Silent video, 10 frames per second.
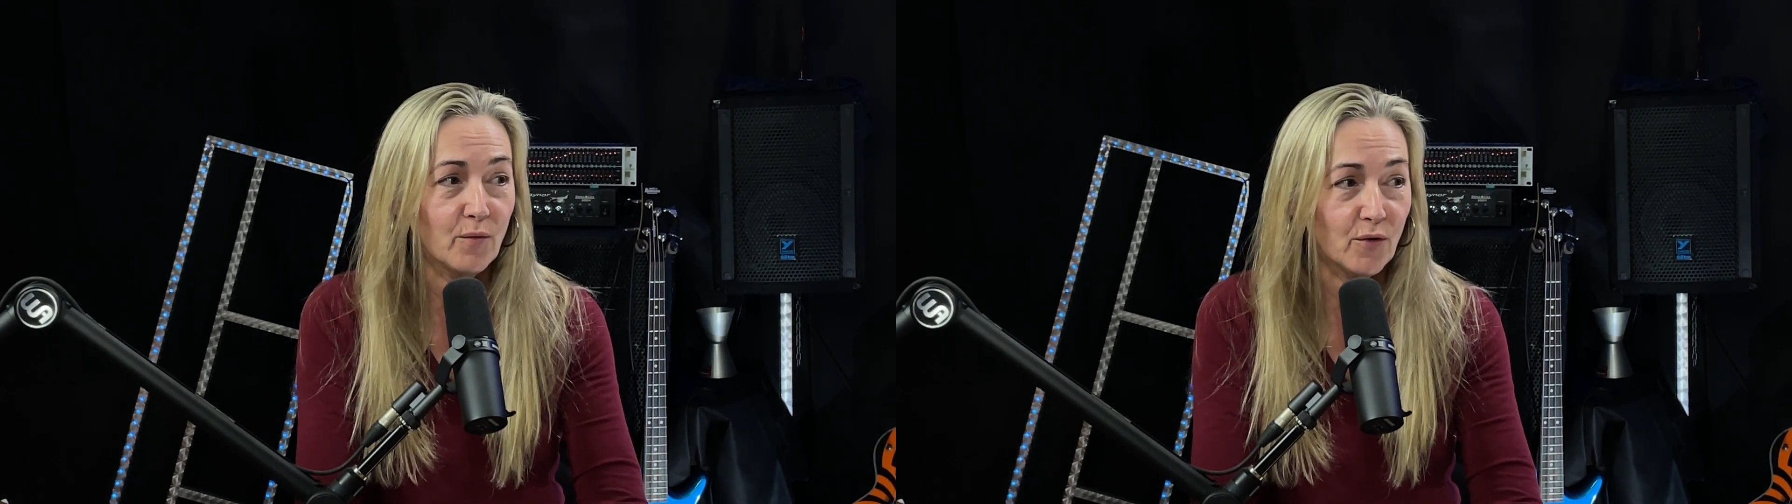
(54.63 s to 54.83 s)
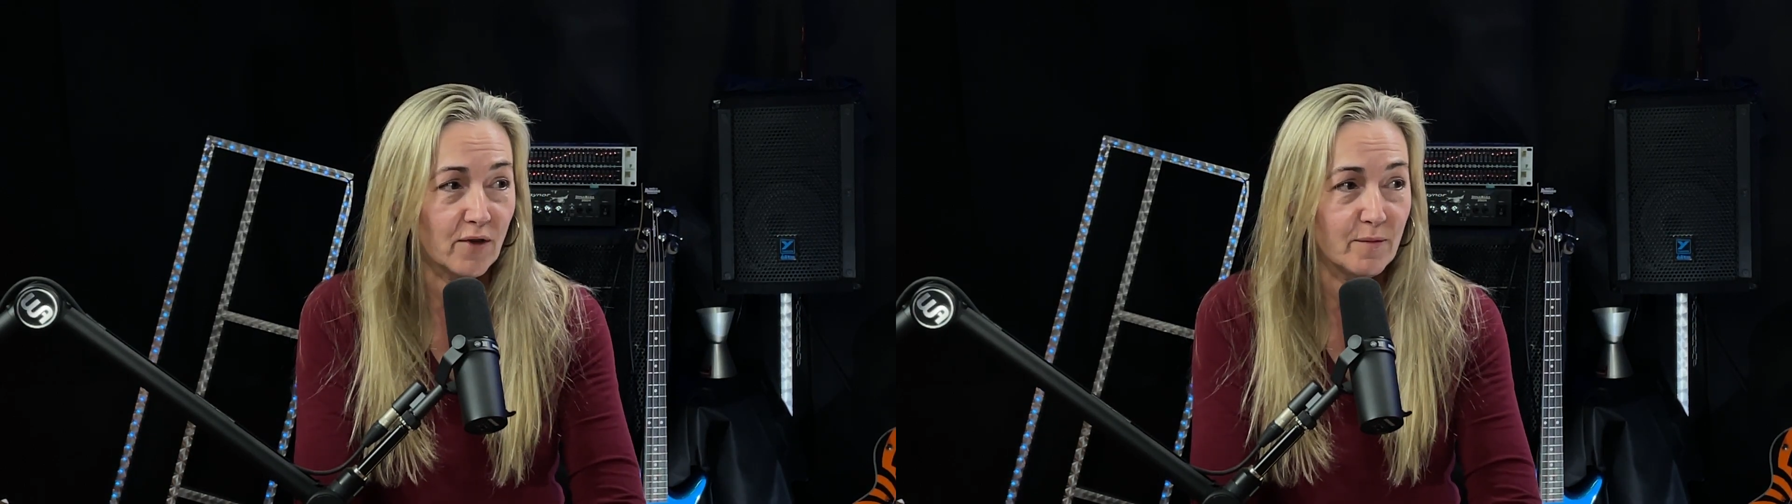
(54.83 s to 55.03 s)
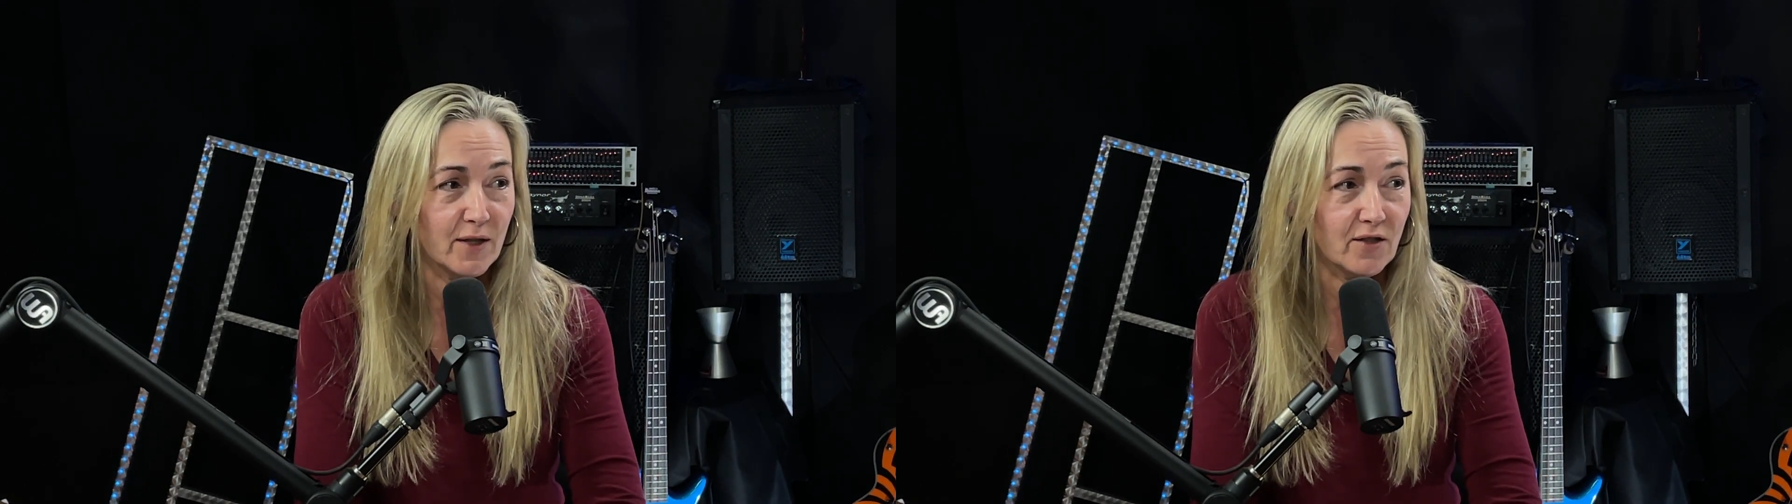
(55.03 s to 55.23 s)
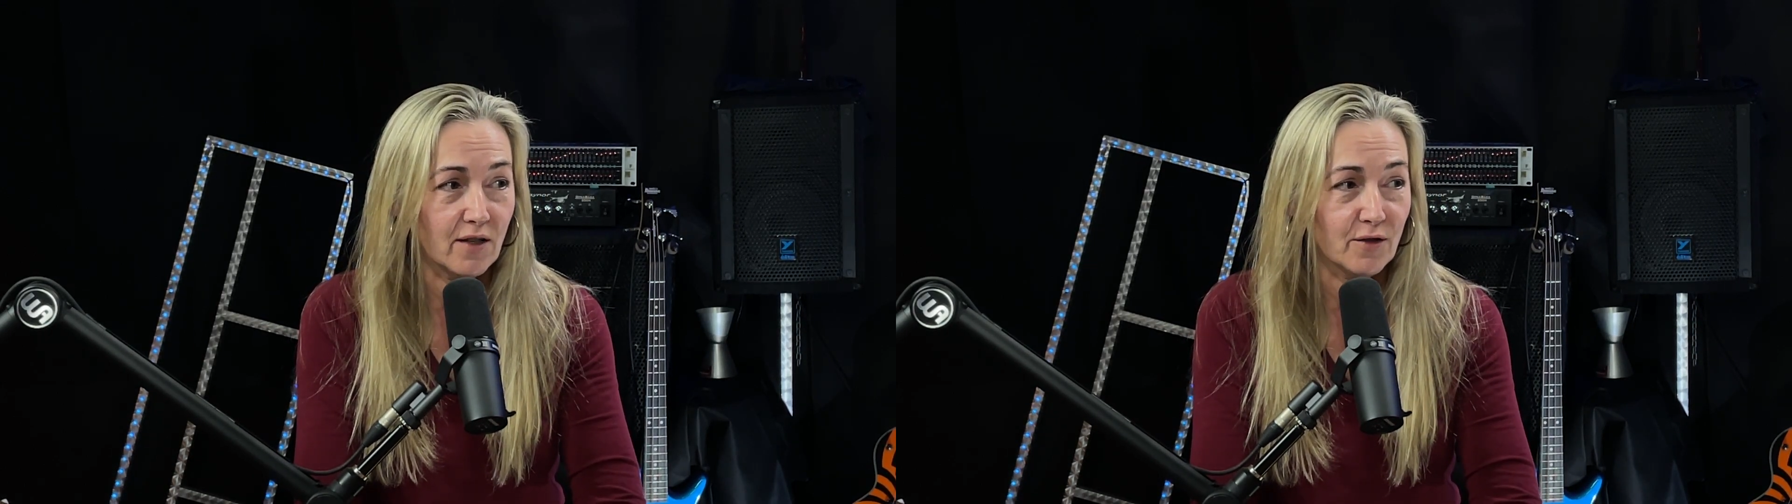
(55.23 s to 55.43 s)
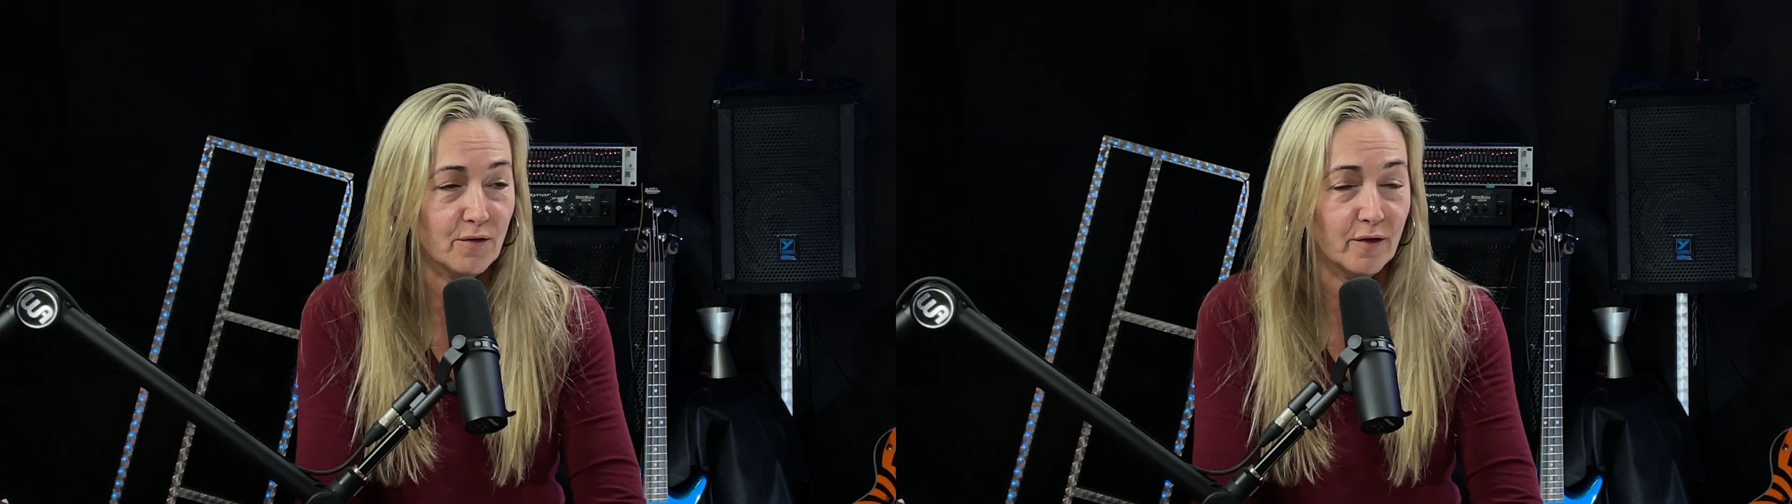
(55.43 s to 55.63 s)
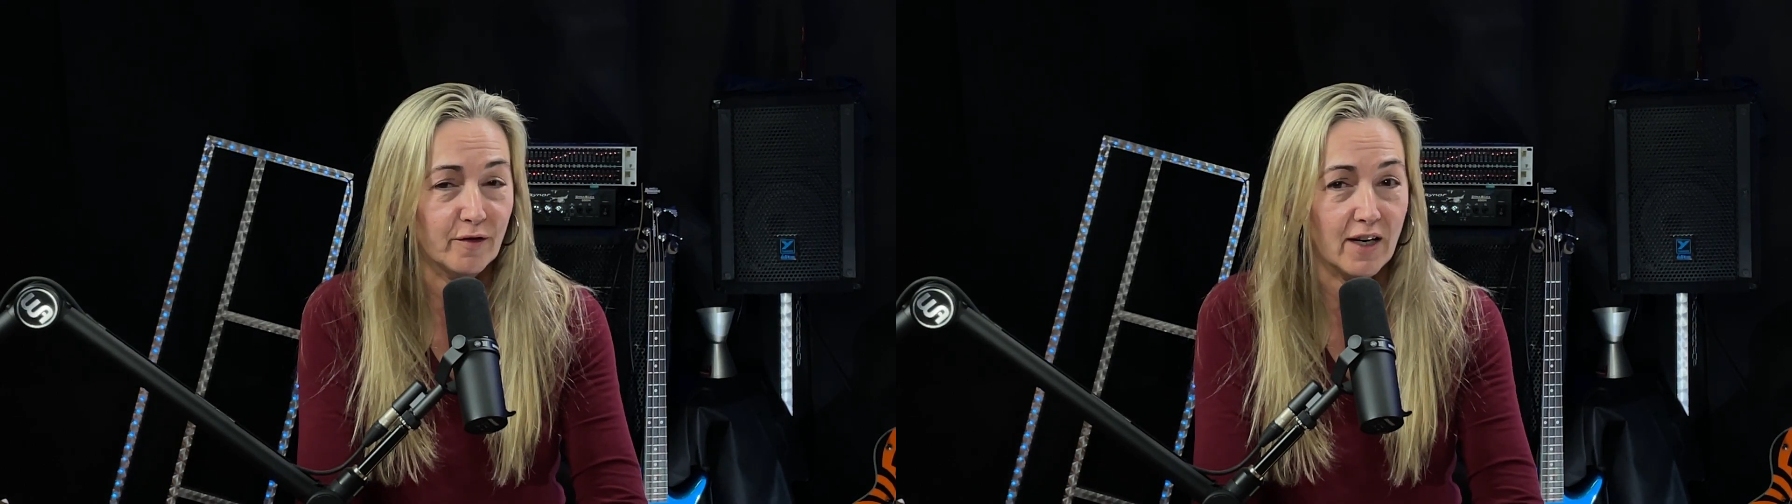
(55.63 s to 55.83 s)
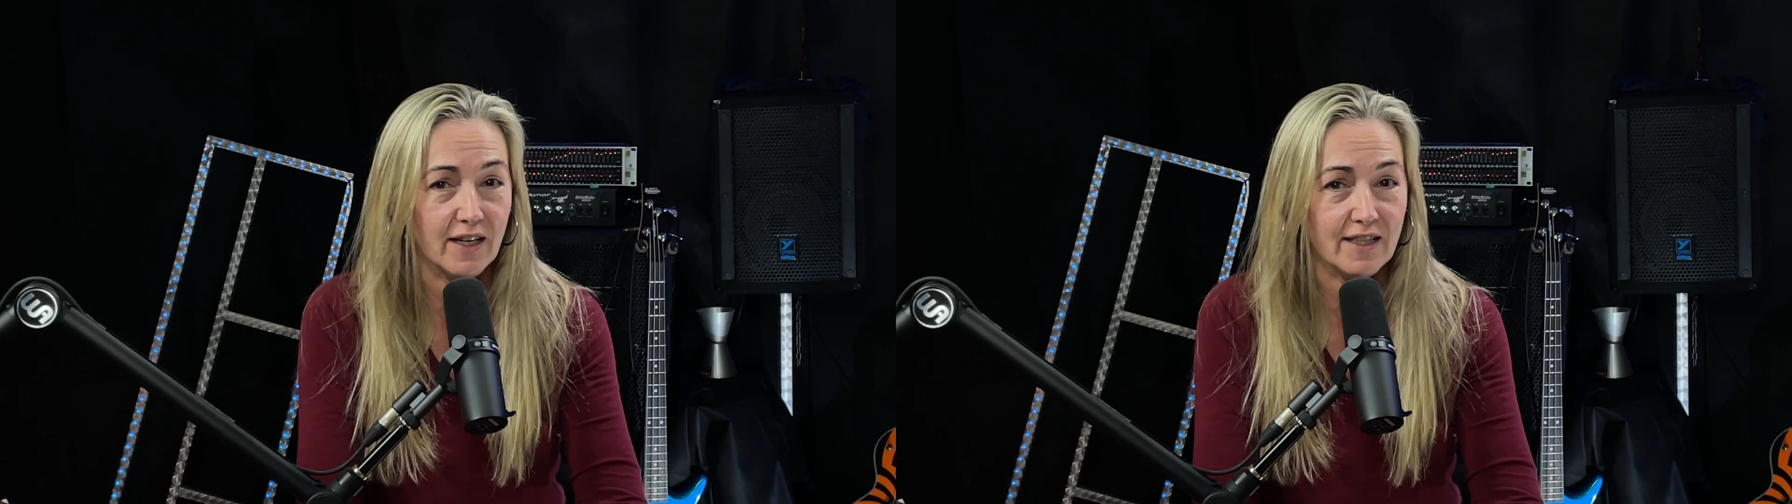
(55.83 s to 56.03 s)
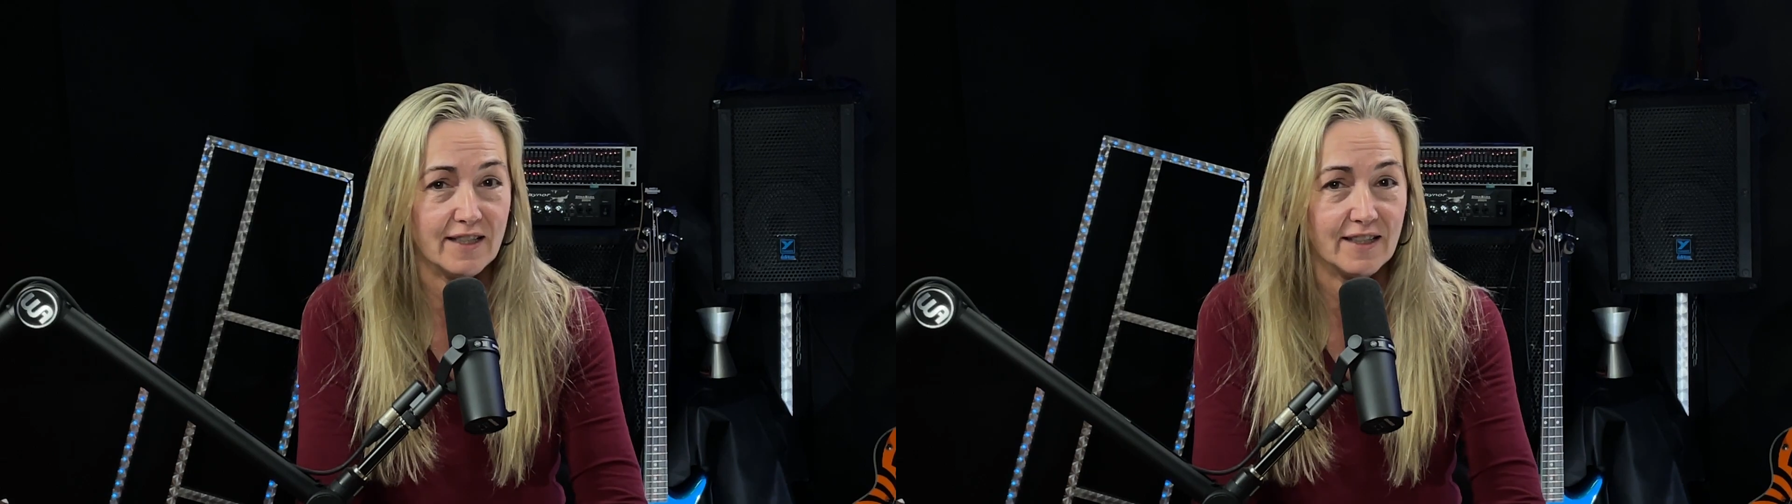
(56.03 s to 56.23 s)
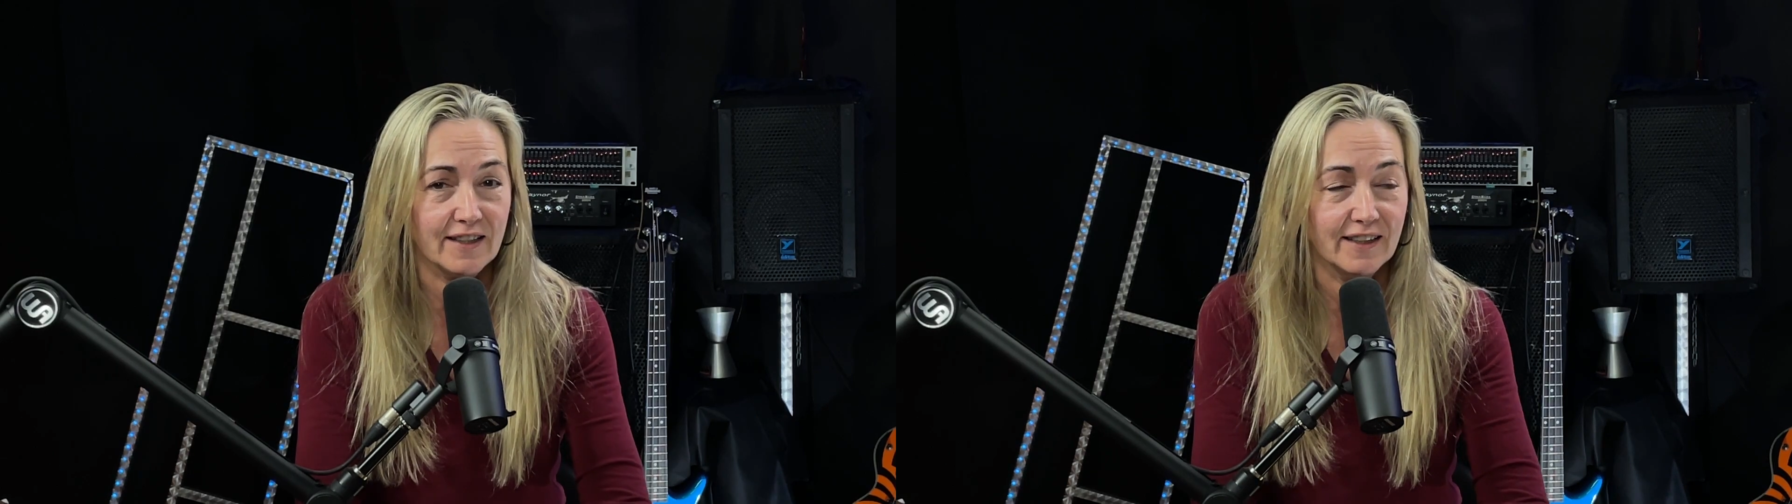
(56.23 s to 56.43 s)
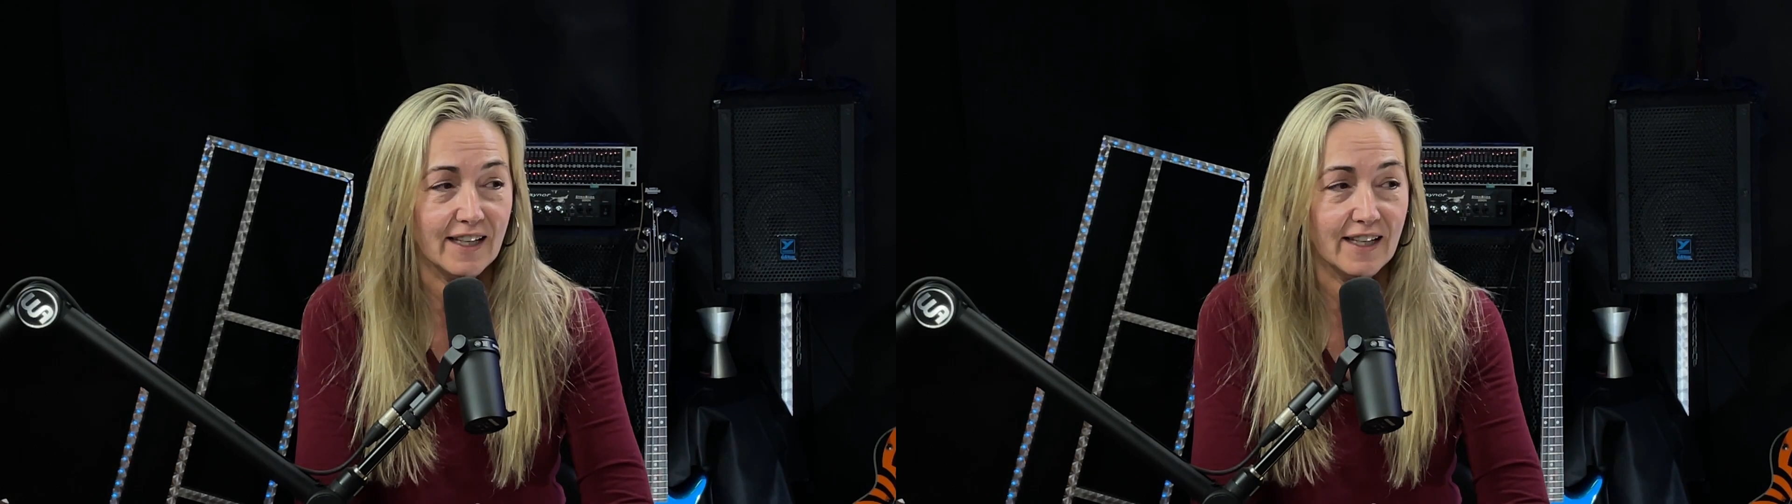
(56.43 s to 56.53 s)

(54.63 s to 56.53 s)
we're going to McDonald's for fries,